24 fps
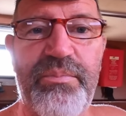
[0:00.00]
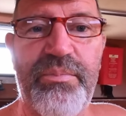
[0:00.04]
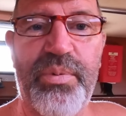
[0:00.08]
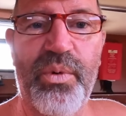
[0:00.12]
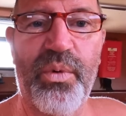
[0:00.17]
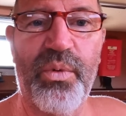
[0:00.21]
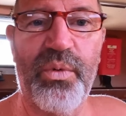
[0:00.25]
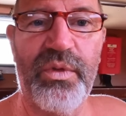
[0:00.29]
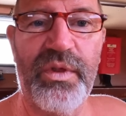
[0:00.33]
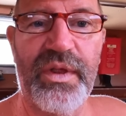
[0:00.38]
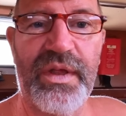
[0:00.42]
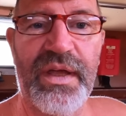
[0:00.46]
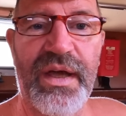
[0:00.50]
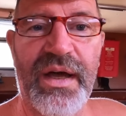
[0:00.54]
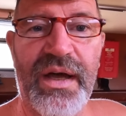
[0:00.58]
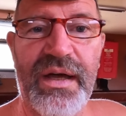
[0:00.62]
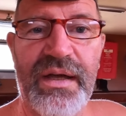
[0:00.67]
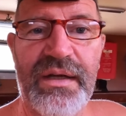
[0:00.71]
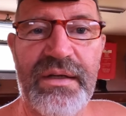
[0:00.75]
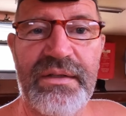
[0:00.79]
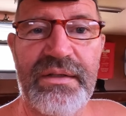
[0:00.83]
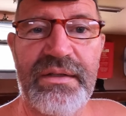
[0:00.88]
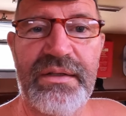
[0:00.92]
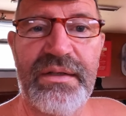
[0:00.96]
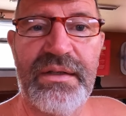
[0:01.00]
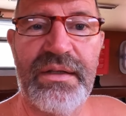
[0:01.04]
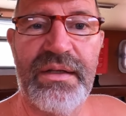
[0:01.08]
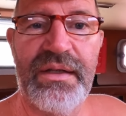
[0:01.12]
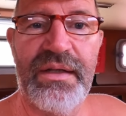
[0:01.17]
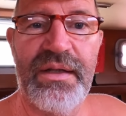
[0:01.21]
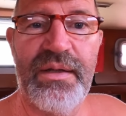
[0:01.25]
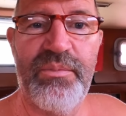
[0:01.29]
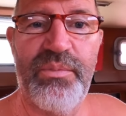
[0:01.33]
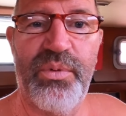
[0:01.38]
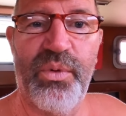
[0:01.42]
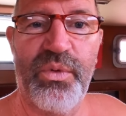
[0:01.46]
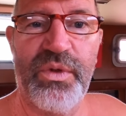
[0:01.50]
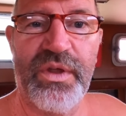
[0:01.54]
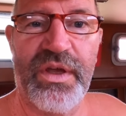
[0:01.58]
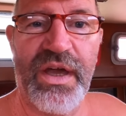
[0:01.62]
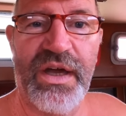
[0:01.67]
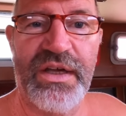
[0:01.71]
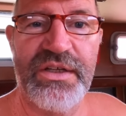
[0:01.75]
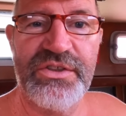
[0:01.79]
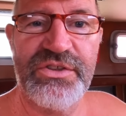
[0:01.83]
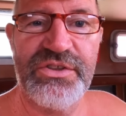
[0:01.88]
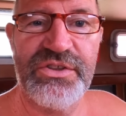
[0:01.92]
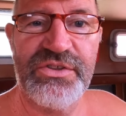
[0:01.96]
bought the uh, bought the
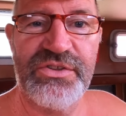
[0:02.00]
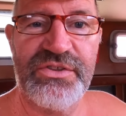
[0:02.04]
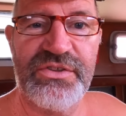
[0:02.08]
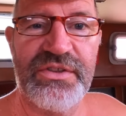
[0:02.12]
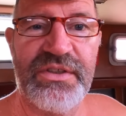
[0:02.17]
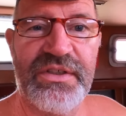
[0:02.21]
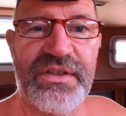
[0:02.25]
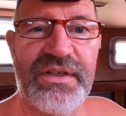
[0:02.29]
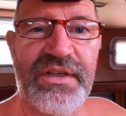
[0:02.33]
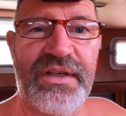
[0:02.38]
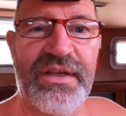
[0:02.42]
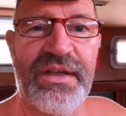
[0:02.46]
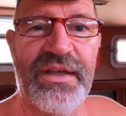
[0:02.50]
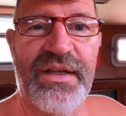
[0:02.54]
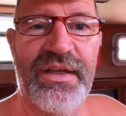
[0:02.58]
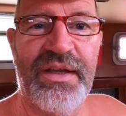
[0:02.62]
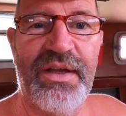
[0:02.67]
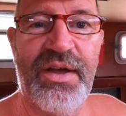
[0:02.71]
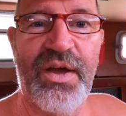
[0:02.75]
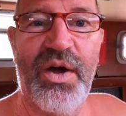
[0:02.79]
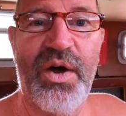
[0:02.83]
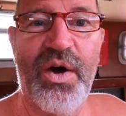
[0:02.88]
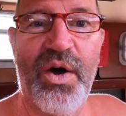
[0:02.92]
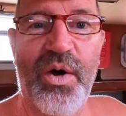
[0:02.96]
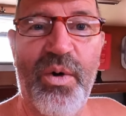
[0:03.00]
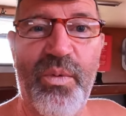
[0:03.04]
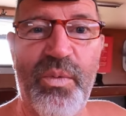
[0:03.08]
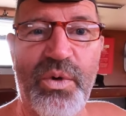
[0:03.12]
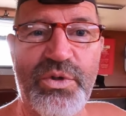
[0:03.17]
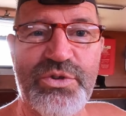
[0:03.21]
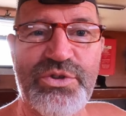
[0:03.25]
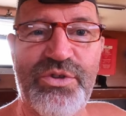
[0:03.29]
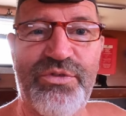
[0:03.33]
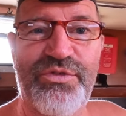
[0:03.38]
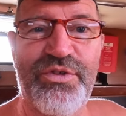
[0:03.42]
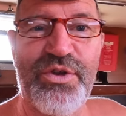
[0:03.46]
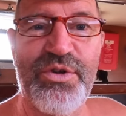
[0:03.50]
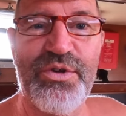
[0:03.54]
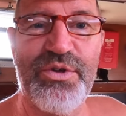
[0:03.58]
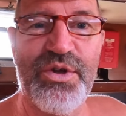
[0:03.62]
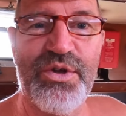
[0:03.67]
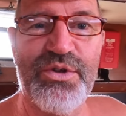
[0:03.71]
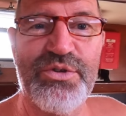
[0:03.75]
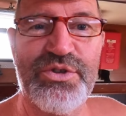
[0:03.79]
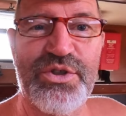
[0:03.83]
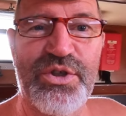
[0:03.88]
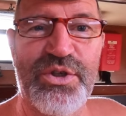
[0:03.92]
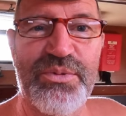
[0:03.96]
gauges I watched a few
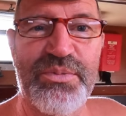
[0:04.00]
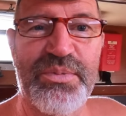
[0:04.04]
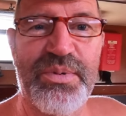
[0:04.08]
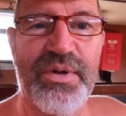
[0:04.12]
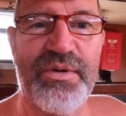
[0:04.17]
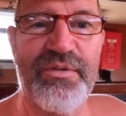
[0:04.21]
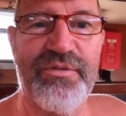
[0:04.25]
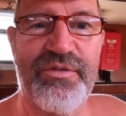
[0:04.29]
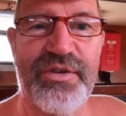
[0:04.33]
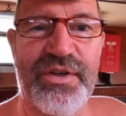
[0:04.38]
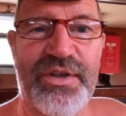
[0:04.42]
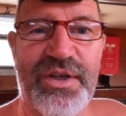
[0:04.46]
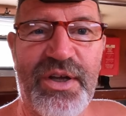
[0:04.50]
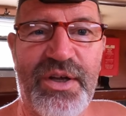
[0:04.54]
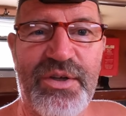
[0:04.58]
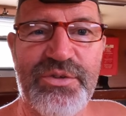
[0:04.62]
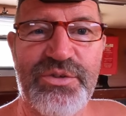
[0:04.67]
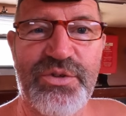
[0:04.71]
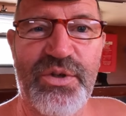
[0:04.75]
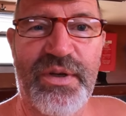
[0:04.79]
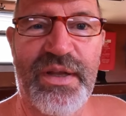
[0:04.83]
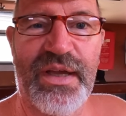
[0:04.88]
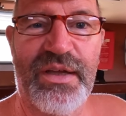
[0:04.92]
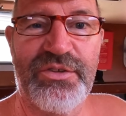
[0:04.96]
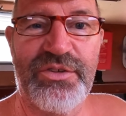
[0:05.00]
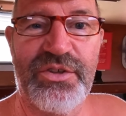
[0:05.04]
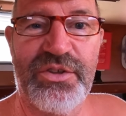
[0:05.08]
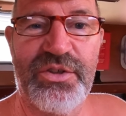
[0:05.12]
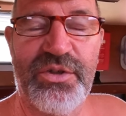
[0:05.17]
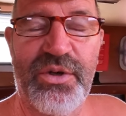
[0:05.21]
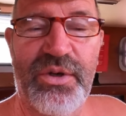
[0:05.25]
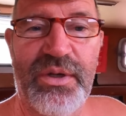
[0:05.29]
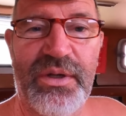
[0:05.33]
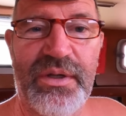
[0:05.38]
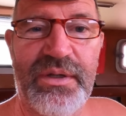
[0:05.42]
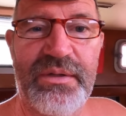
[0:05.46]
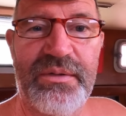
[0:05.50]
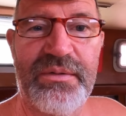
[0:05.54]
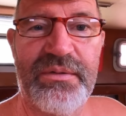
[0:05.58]
YouTube videos on how to we do it. We